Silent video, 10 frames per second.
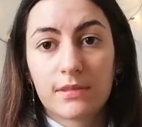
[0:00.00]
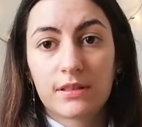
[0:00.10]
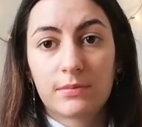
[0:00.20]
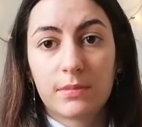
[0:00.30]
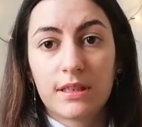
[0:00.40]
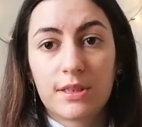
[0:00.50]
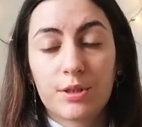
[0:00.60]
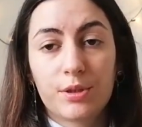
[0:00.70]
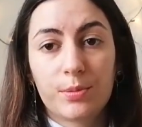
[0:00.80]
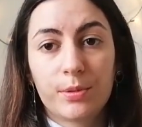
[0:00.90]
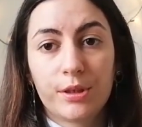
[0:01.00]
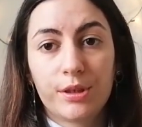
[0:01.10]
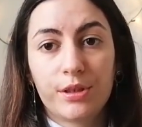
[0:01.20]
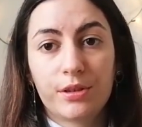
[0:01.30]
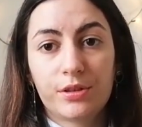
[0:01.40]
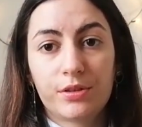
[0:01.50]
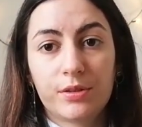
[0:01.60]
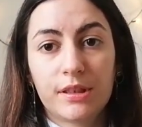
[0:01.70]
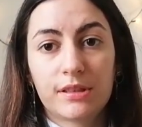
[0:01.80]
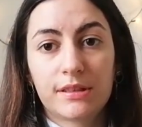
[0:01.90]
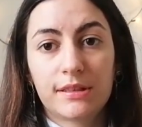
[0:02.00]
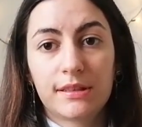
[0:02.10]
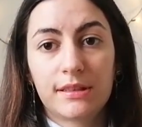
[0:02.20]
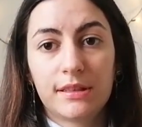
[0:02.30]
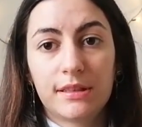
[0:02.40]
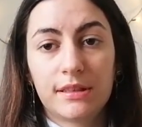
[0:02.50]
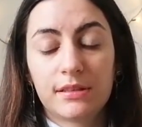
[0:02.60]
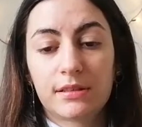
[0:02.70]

and placing it right here so you guys can see it.